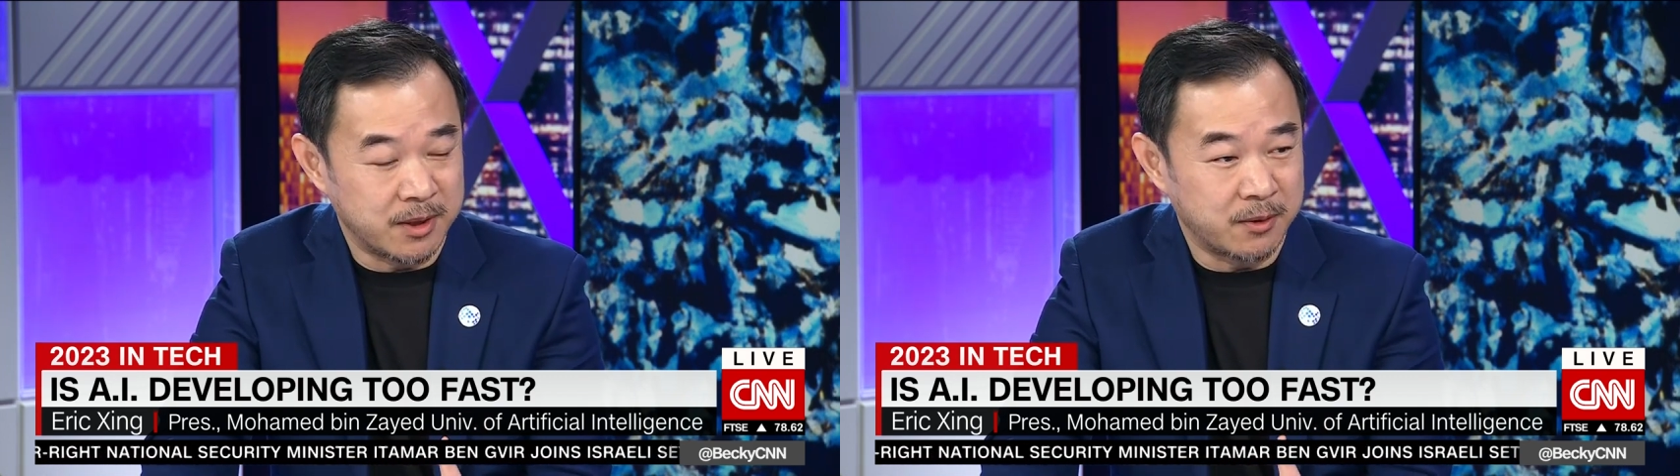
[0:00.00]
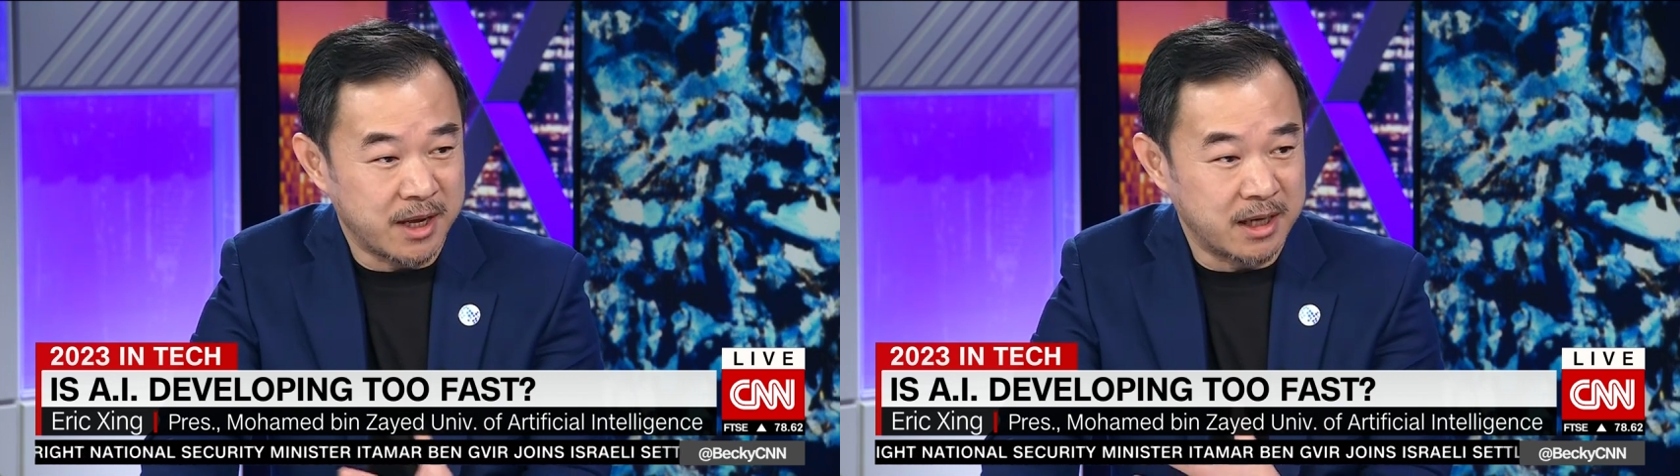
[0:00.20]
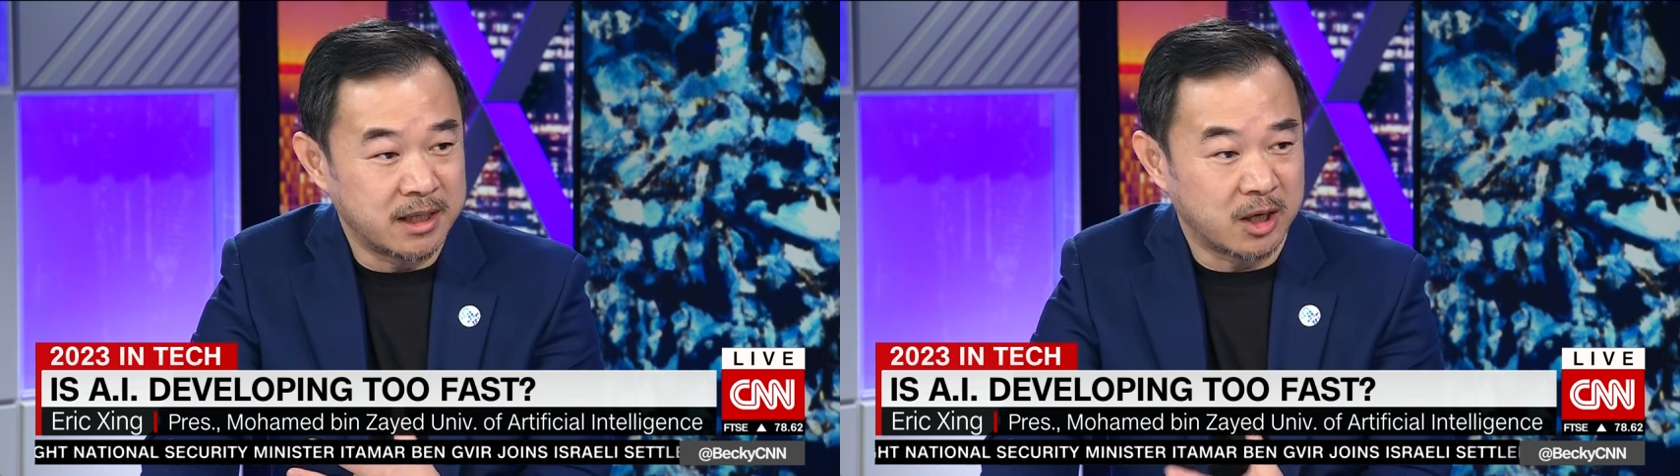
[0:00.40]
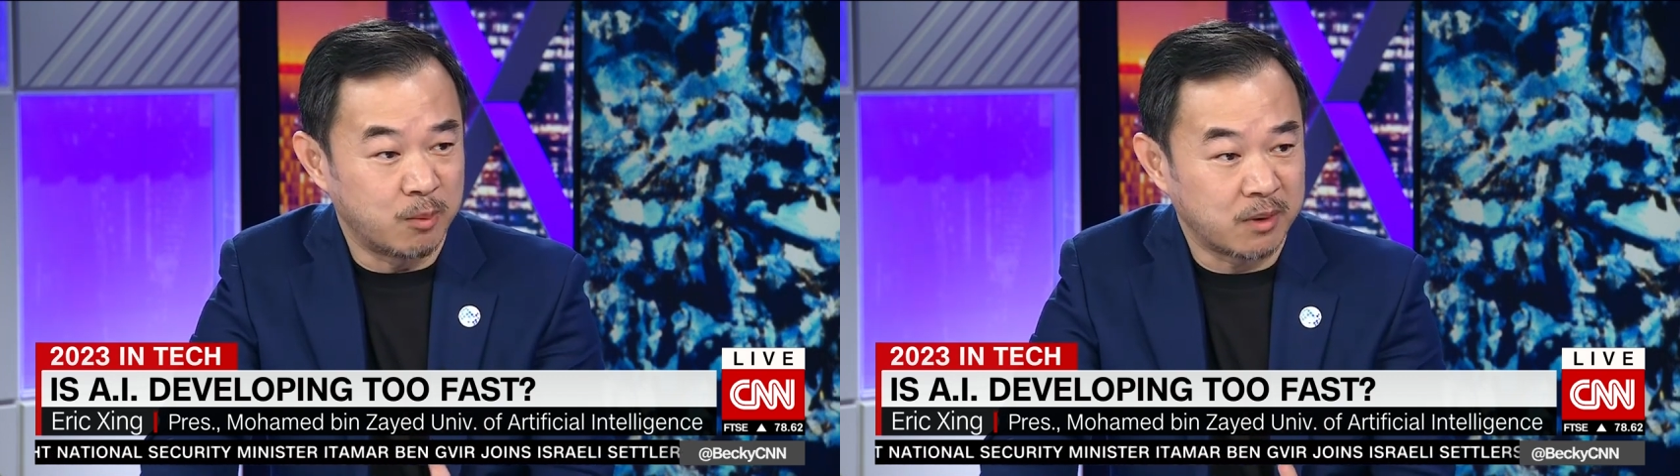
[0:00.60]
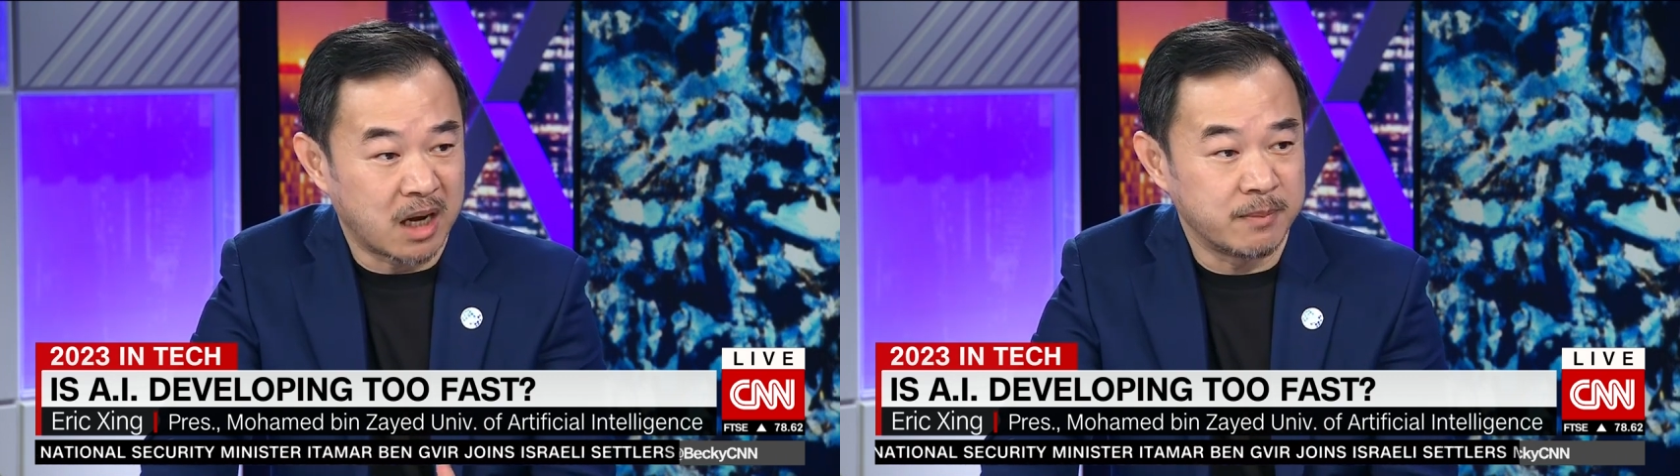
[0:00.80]
you know, in the
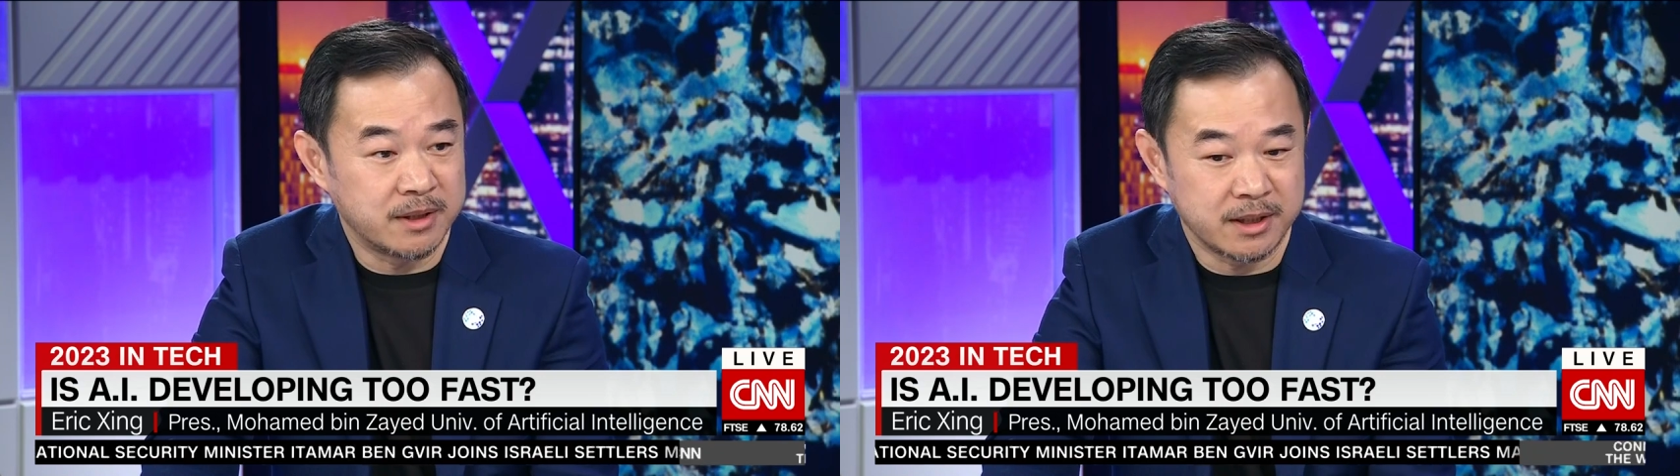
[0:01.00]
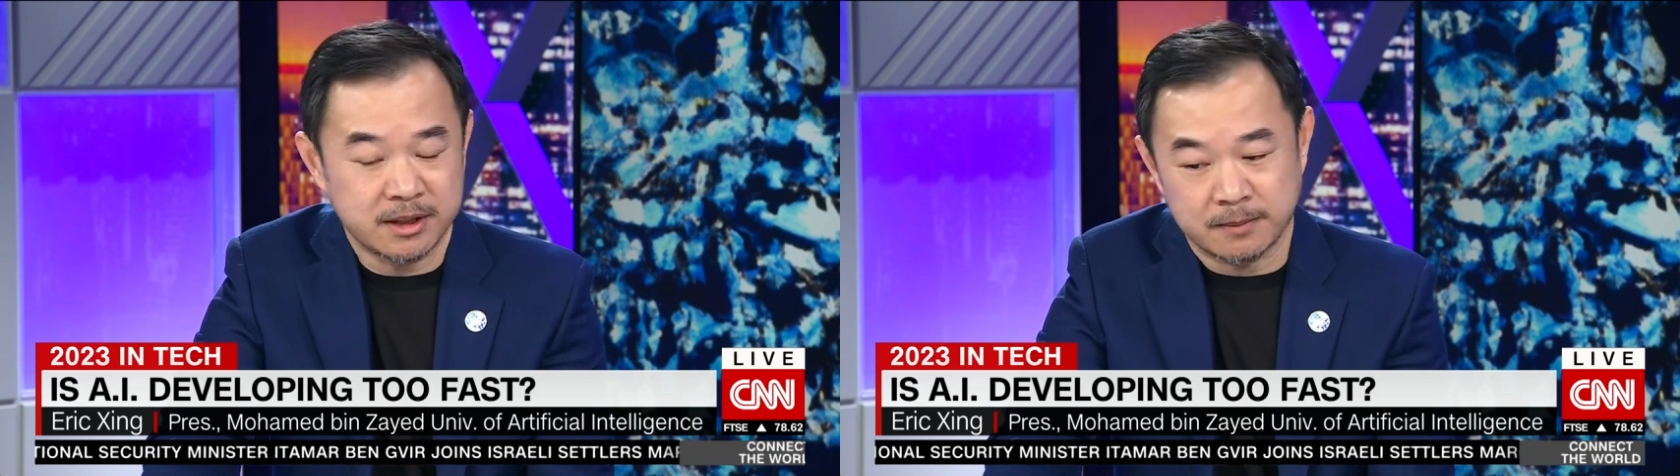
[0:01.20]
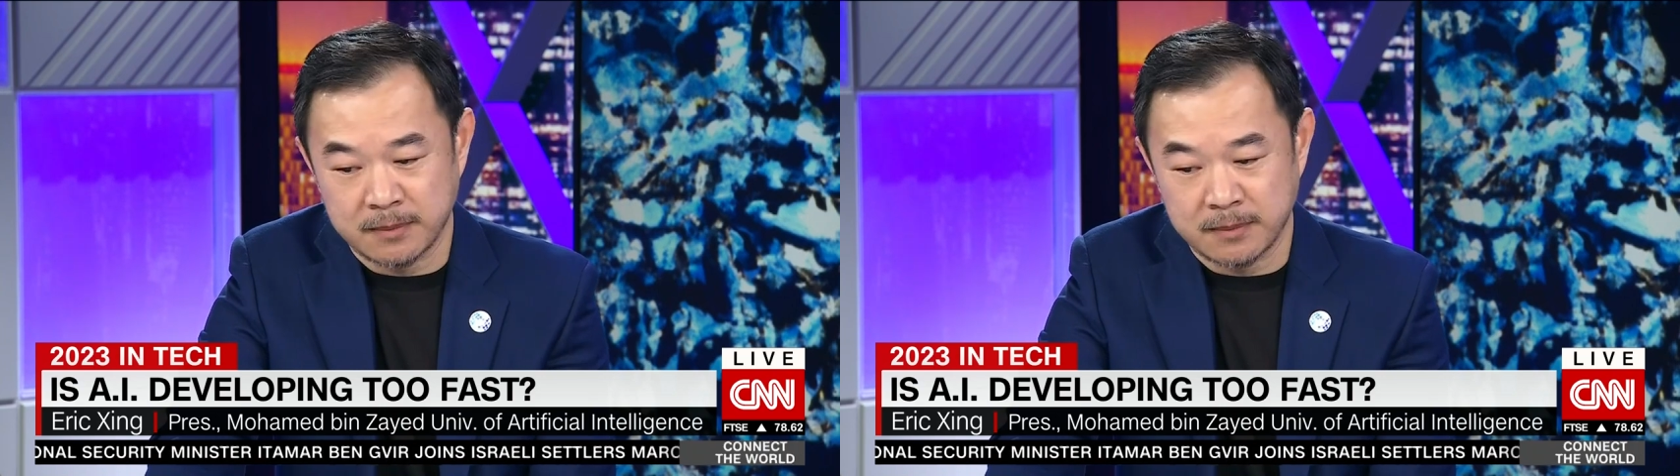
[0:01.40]
global competition.